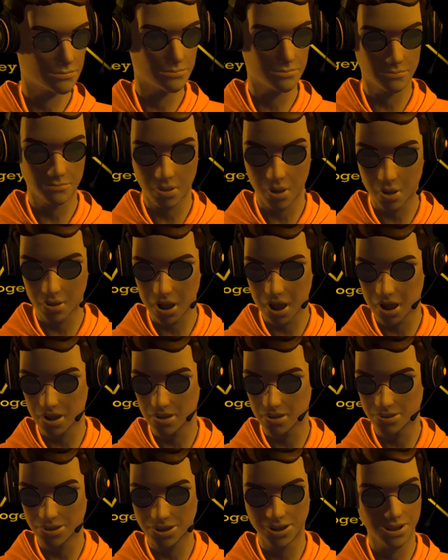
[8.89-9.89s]
So uh,
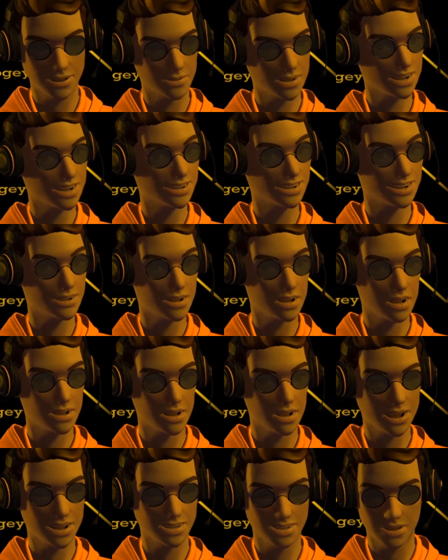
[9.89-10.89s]
today I wanted to talk to you
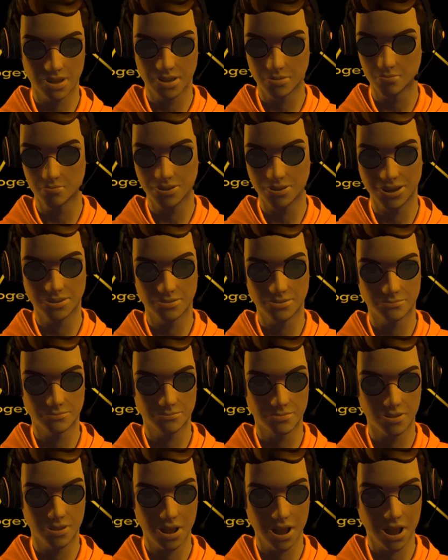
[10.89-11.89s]
guys a little bit
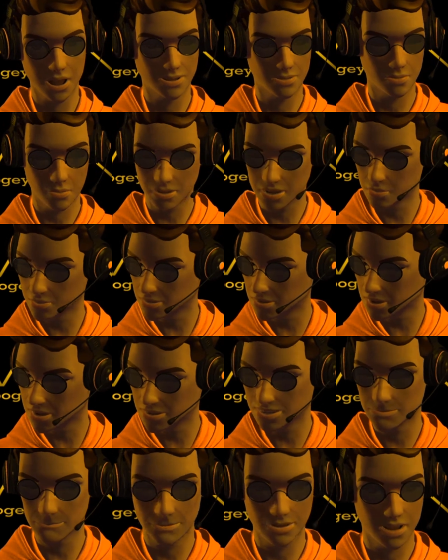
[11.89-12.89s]
about which ones we can
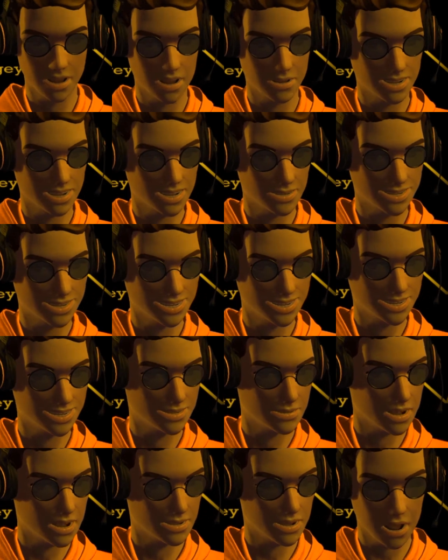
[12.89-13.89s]
expect to see
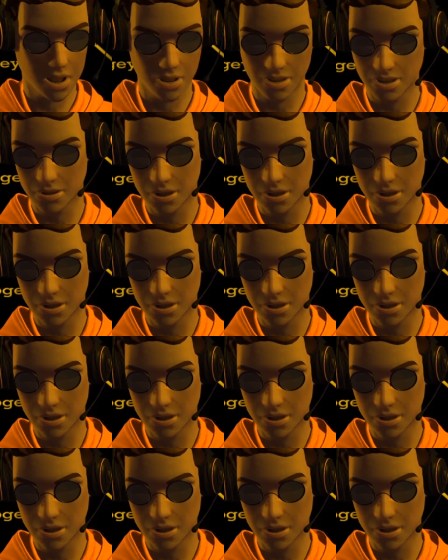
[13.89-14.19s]
in Scarlet and